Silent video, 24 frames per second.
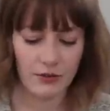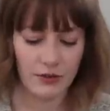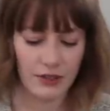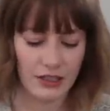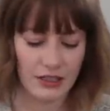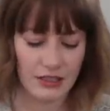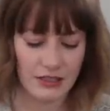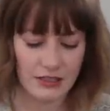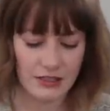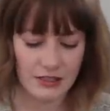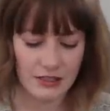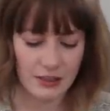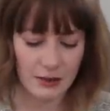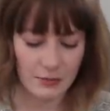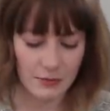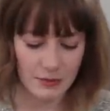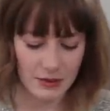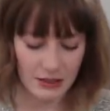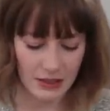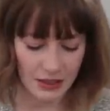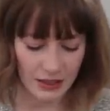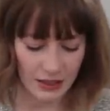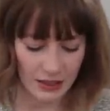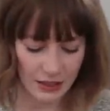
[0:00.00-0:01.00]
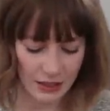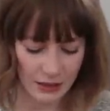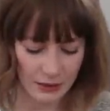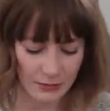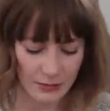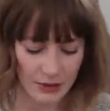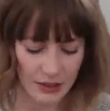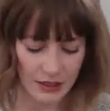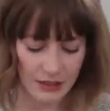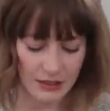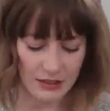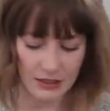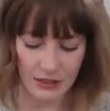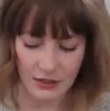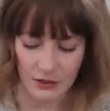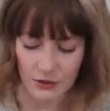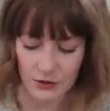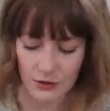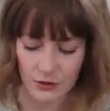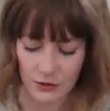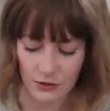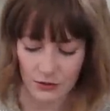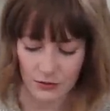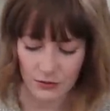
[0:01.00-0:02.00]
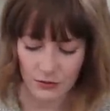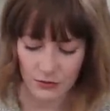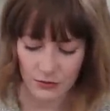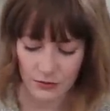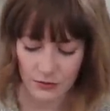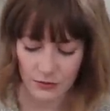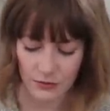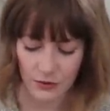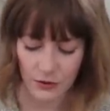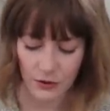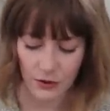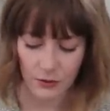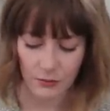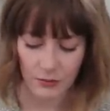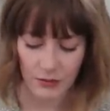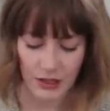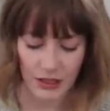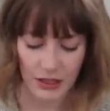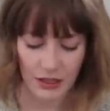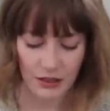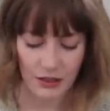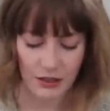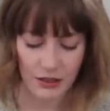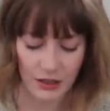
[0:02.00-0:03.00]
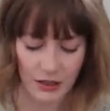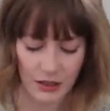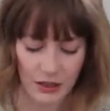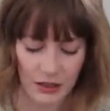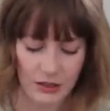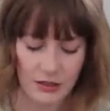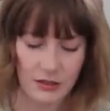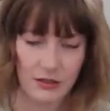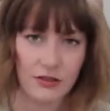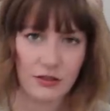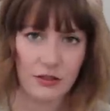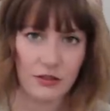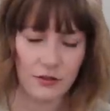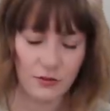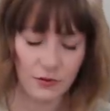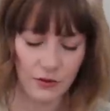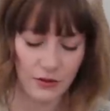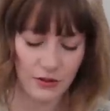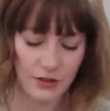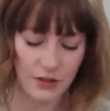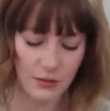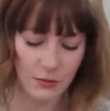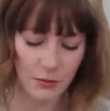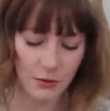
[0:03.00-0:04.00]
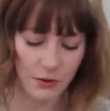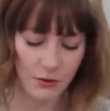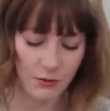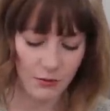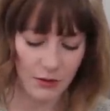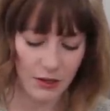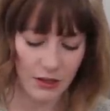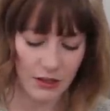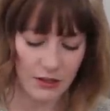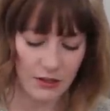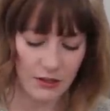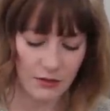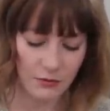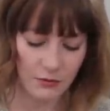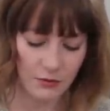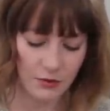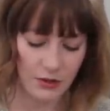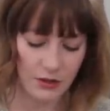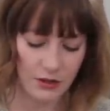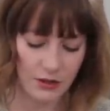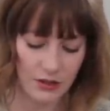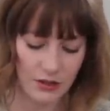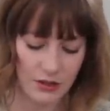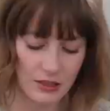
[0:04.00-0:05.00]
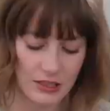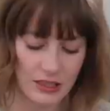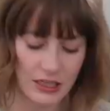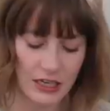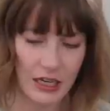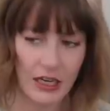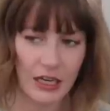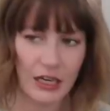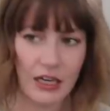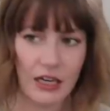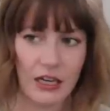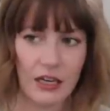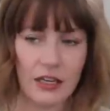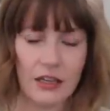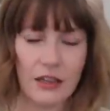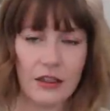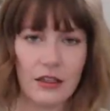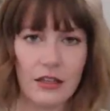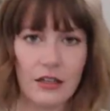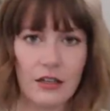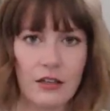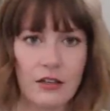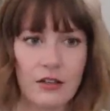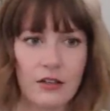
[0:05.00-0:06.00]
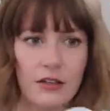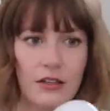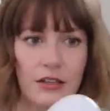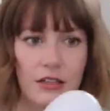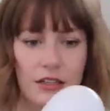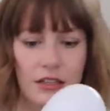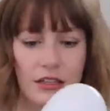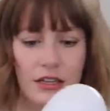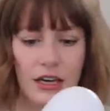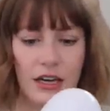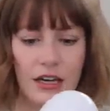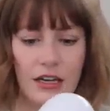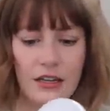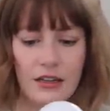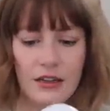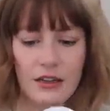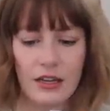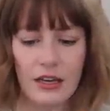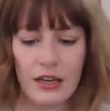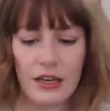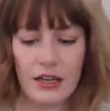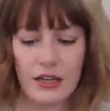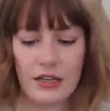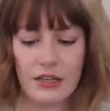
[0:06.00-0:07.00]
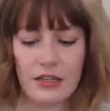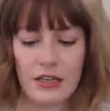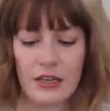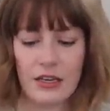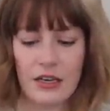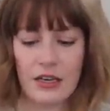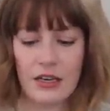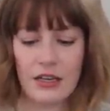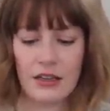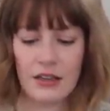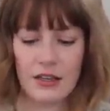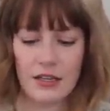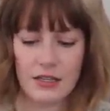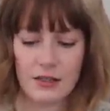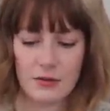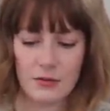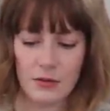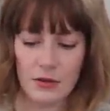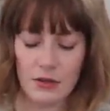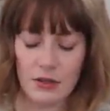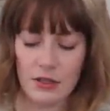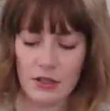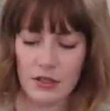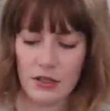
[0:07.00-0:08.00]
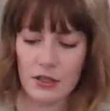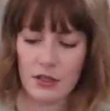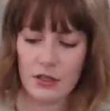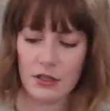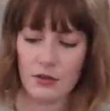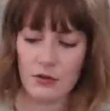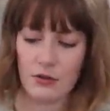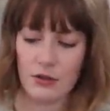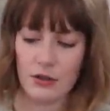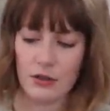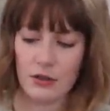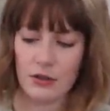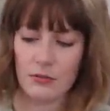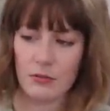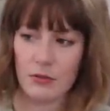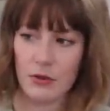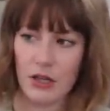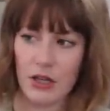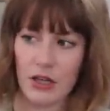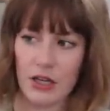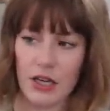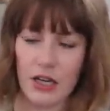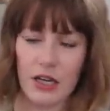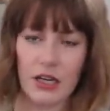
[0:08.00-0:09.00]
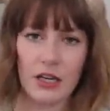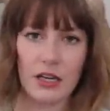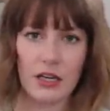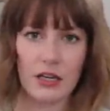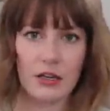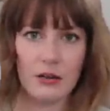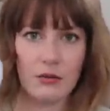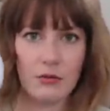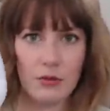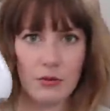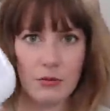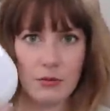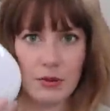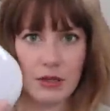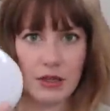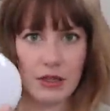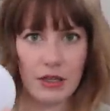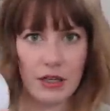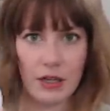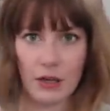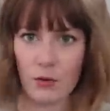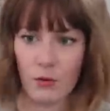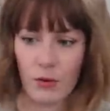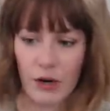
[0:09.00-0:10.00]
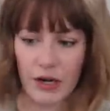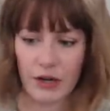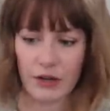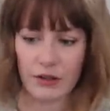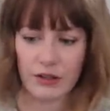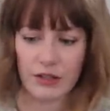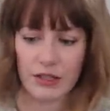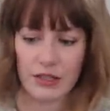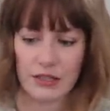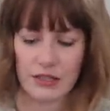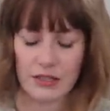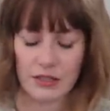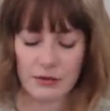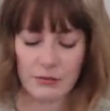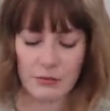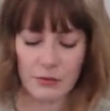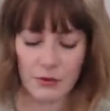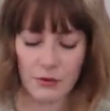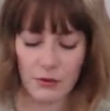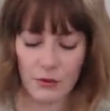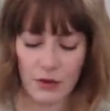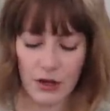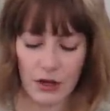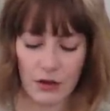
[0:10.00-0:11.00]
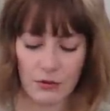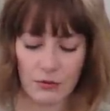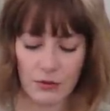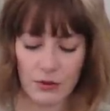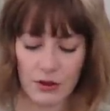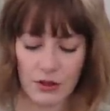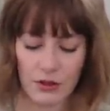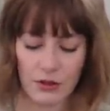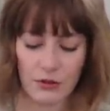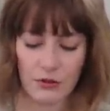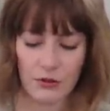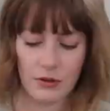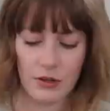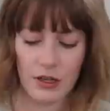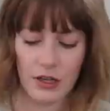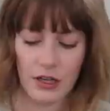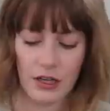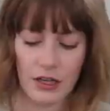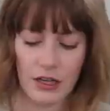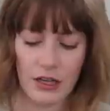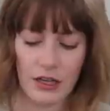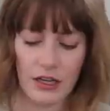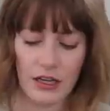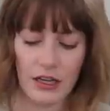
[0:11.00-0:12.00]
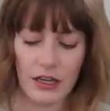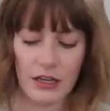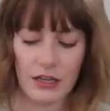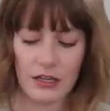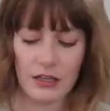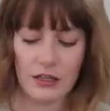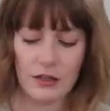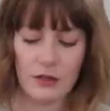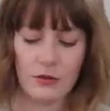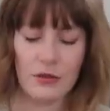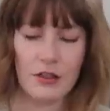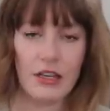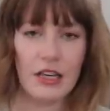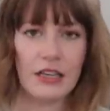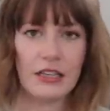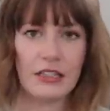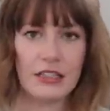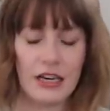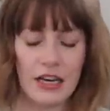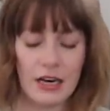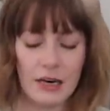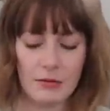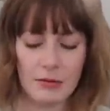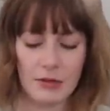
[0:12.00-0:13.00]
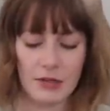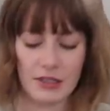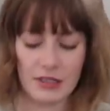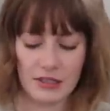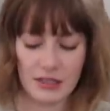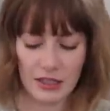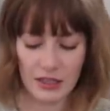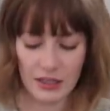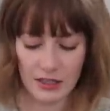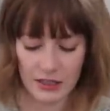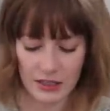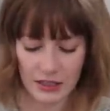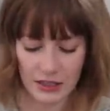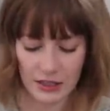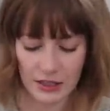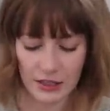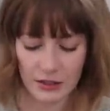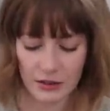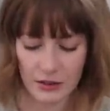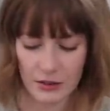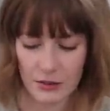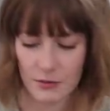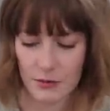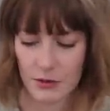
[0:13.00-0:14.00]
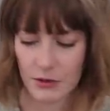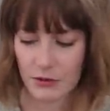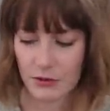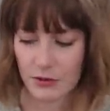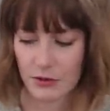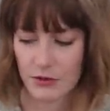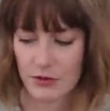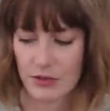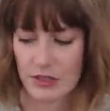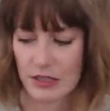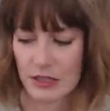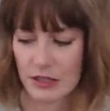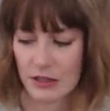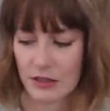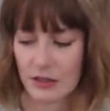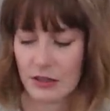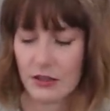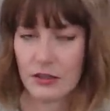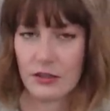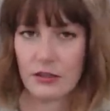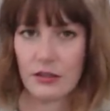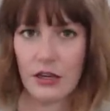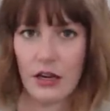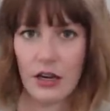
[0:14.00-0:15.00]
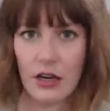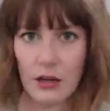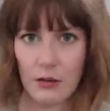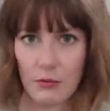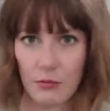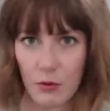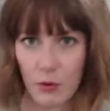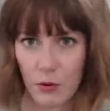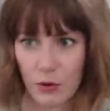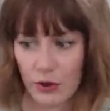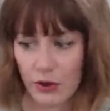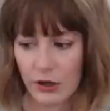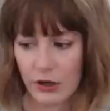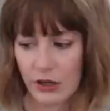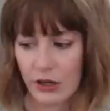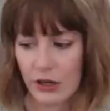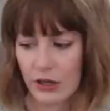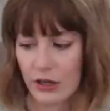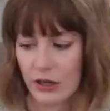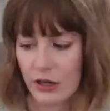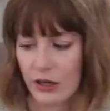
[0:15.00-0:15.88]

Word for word: of like sleep time essential for me, especially in the first couple of months, was a little night light. This one you could plug in and it would be like wireless and move around with you and you'd like tap it. It's kind of dead now because we don't use it anymore.